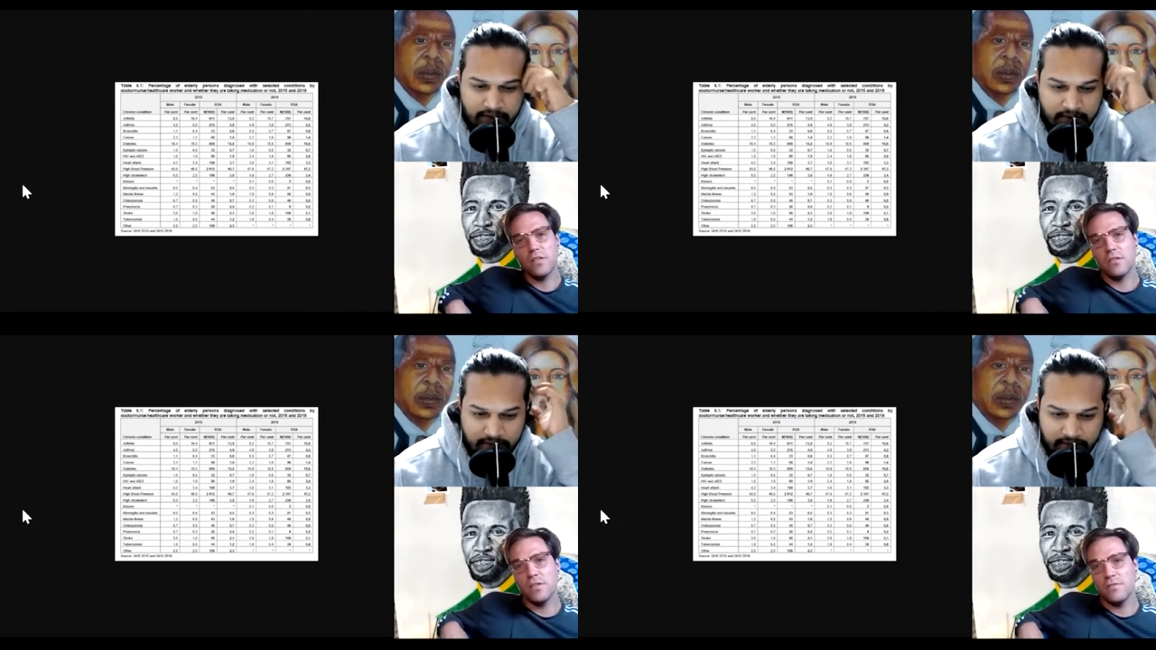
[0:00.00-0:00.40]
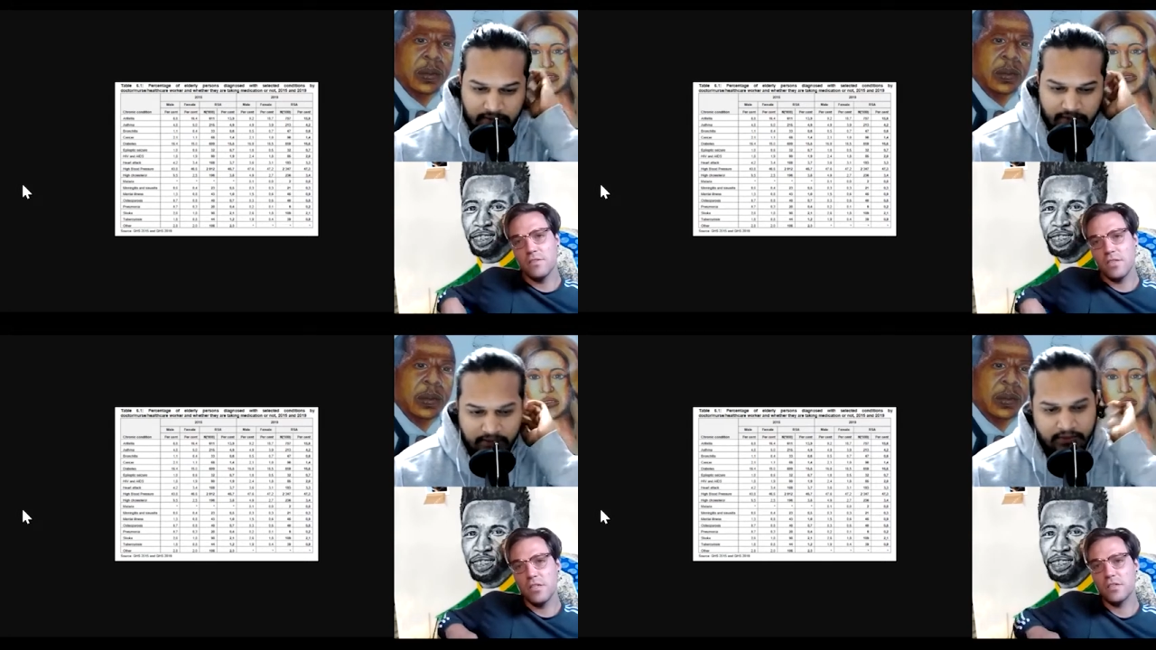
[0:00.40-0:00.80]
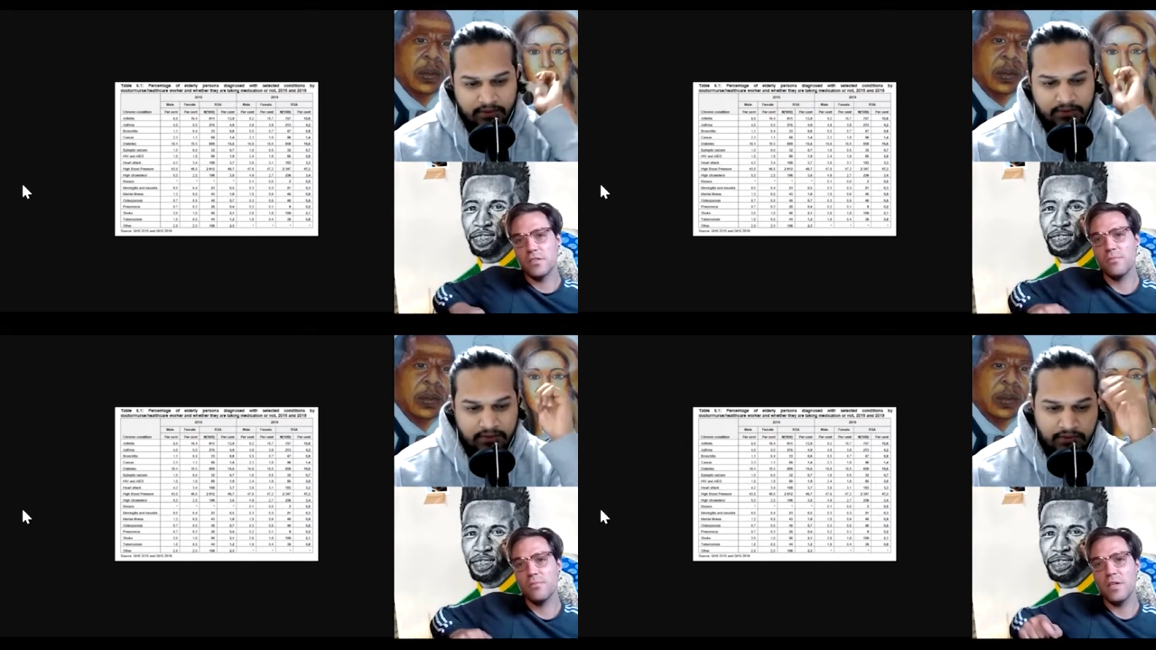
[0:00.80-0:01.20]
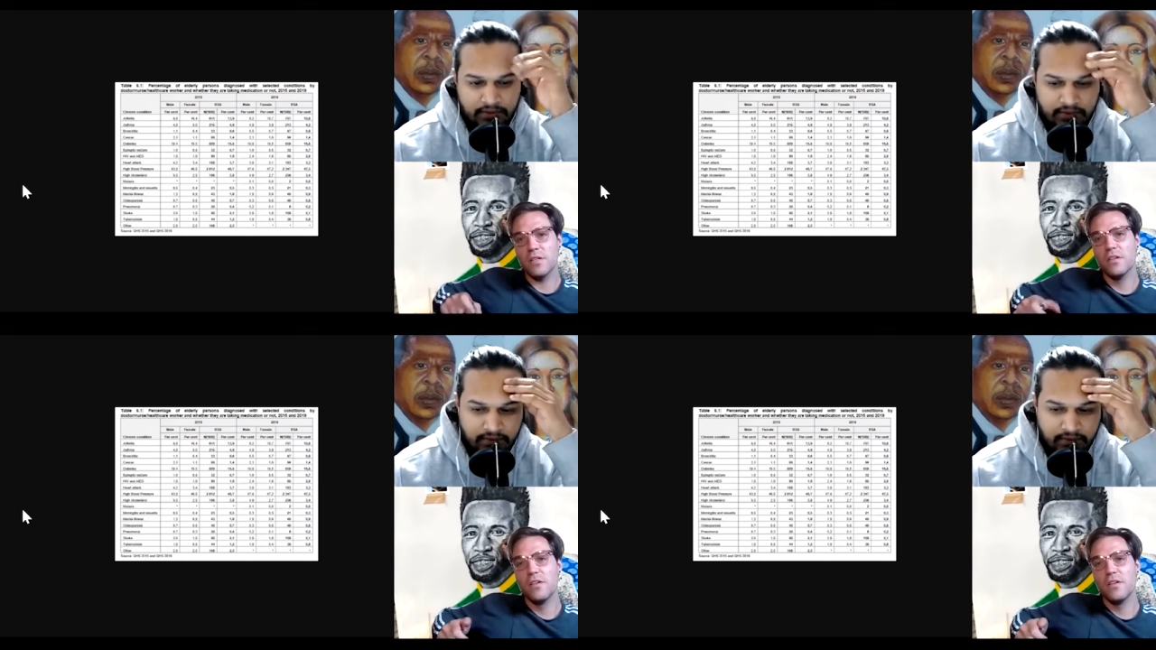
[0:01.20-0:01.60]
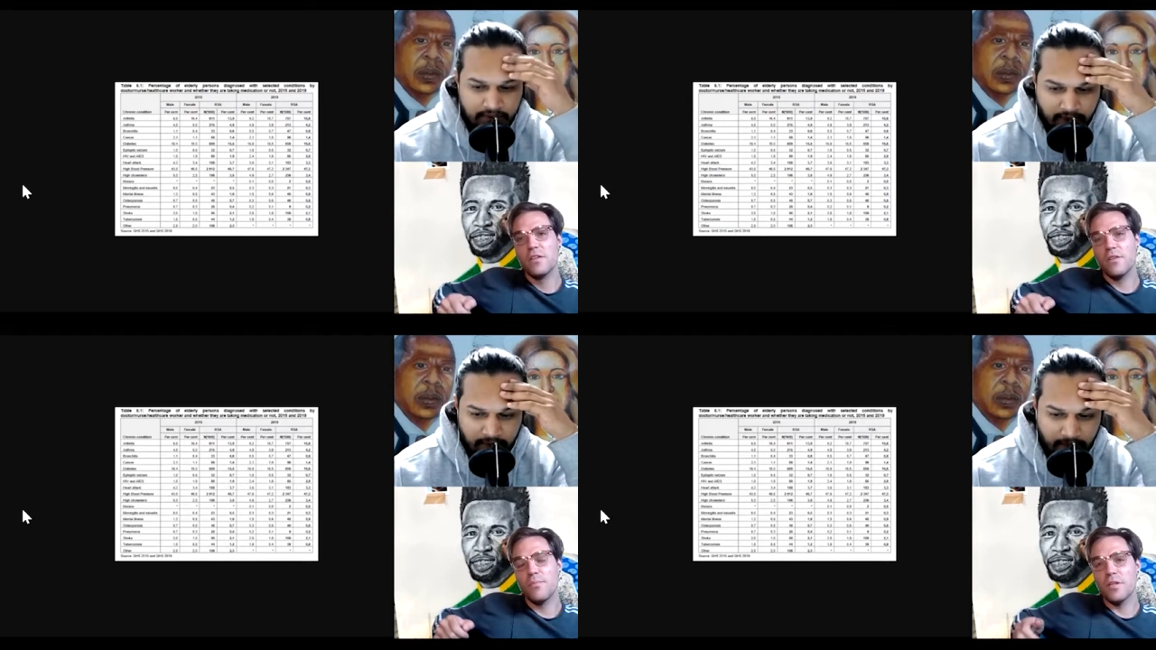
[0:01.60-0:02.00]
Speaker 1: And they'll never change it. They'll make they